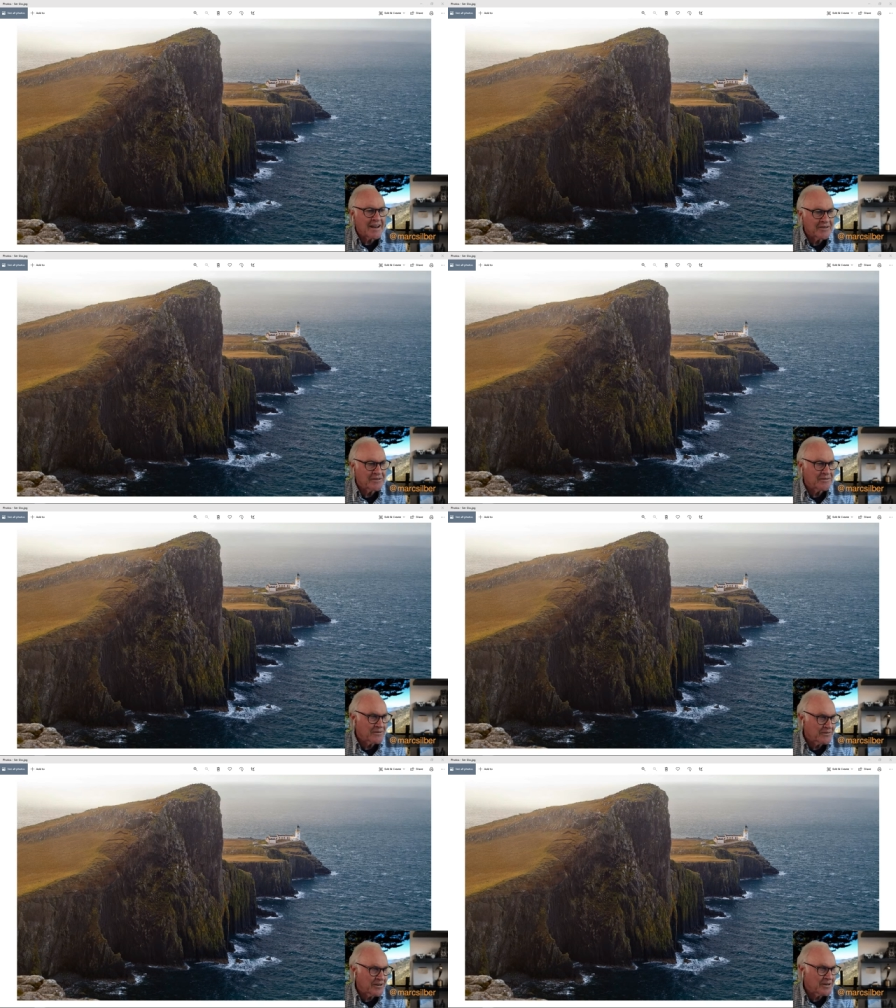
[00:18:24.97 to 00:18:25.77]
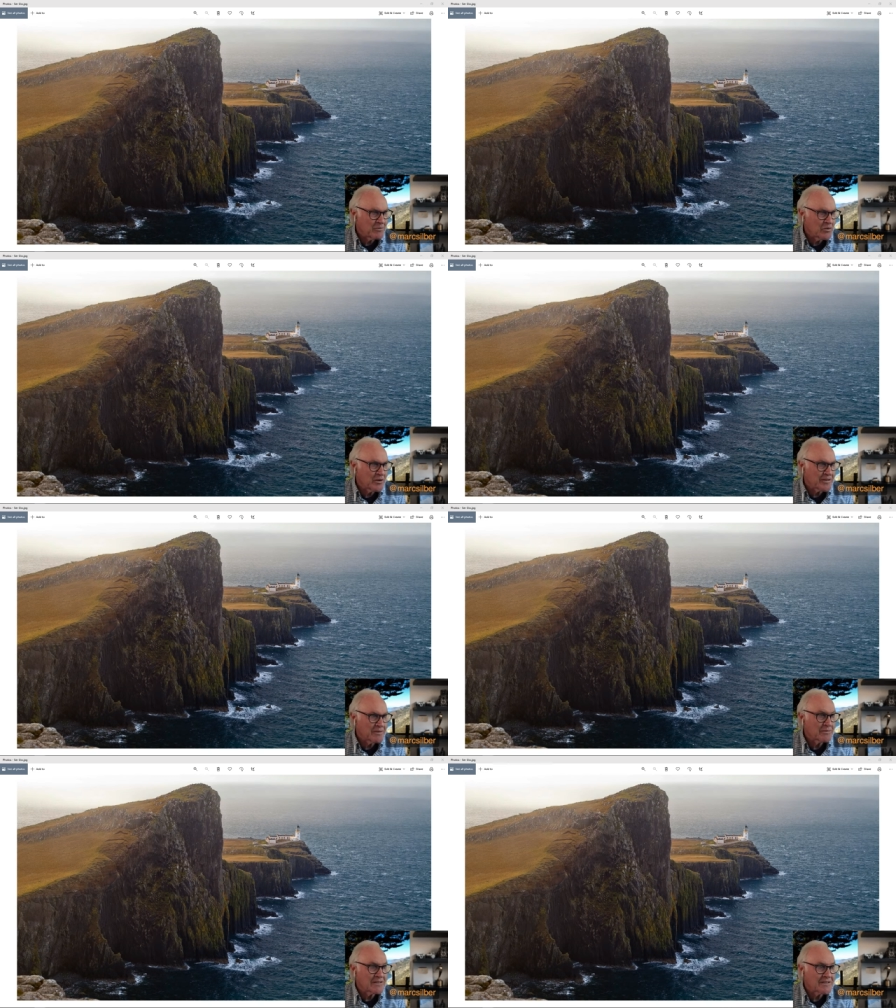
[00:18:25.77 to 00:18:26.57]
out of the frame, you want
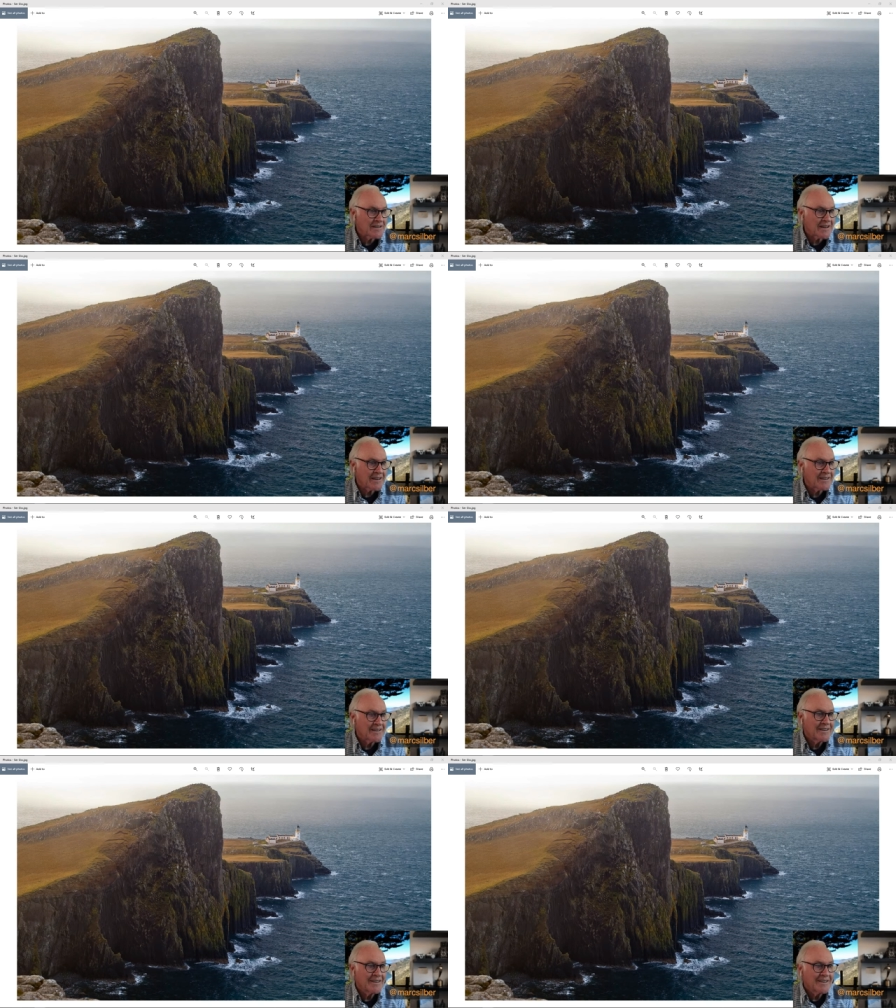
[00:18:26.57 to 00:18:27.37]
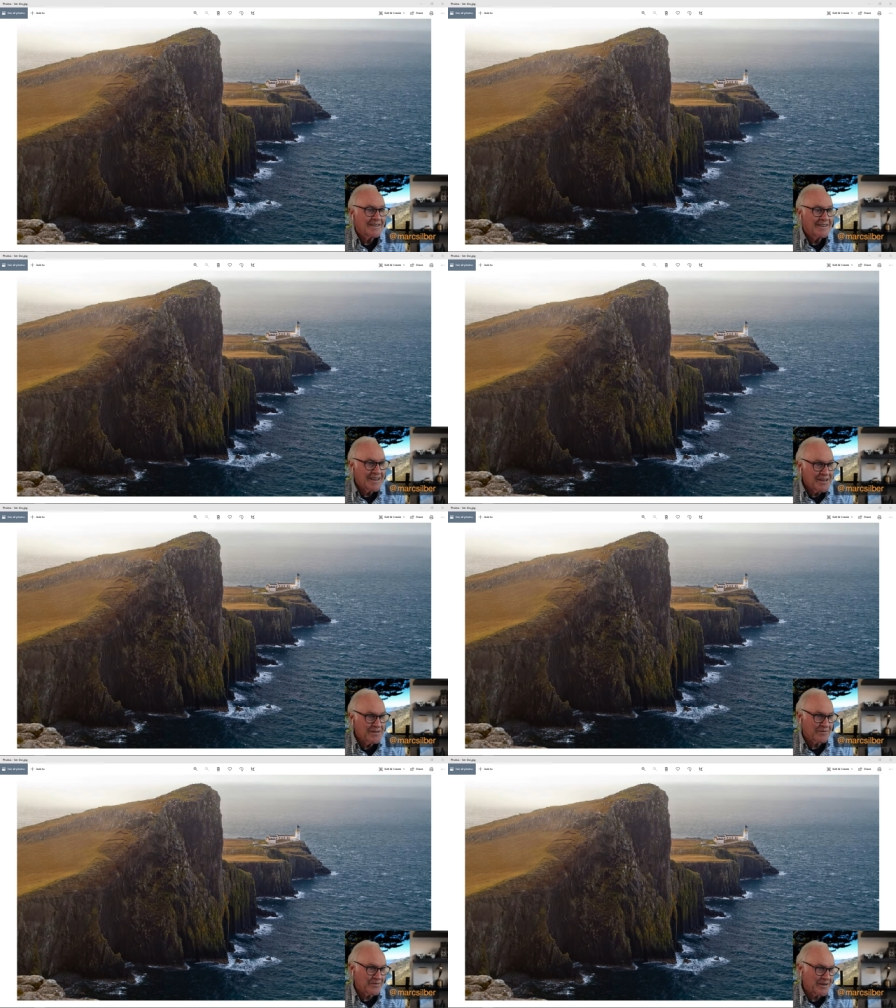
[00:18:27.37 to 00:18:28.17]
them to stay
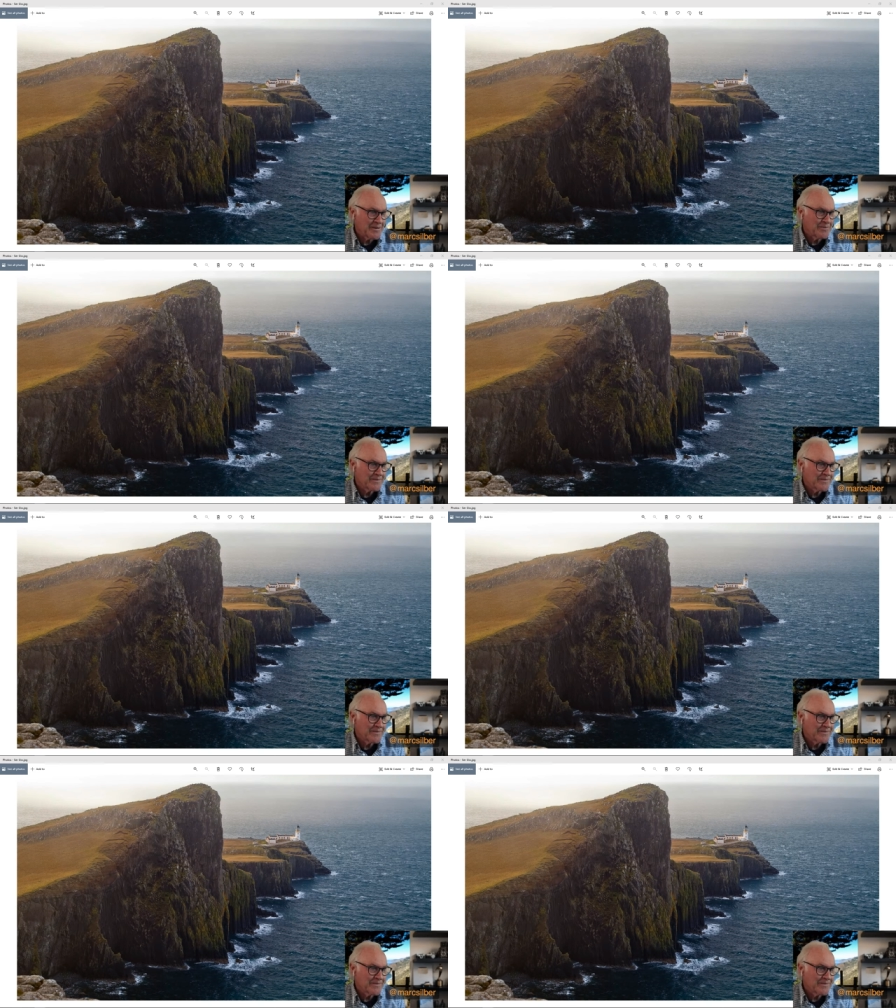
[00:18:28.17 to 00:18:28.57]
in the frame.